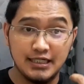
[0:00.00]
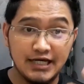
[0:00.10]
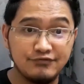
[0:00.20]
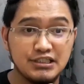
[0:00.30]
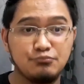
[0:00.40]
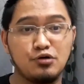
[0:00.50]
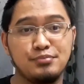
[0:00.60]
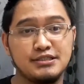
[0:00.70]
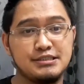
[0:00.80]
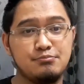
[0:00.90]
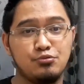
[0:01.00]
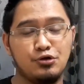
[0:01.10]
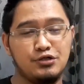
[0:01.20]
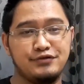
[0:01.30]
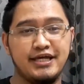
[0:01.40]
After popia
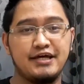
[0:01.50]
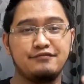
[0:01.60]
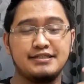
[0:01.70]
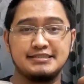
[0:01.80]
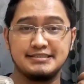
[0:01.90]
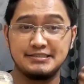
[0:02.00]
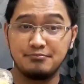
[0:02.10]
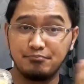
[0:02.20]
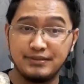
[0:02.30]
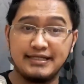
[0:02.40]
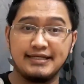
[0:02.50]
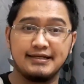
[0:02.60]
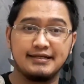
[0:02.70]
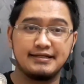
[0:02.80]
simpul, we have the semperit.